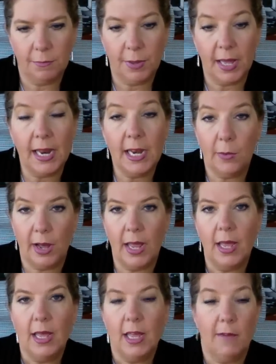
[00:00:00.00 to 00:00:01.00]
But
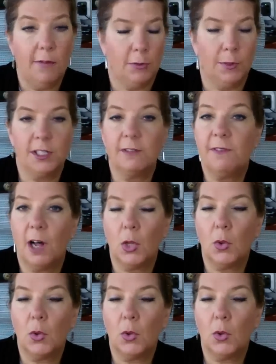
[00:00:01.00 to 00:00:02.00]
anyway, if you're supposed to
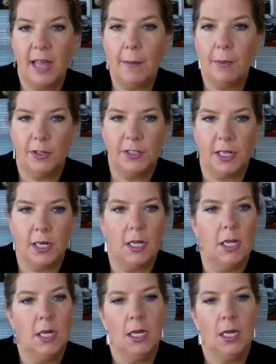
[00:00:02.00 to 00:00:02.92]
follow up with that person,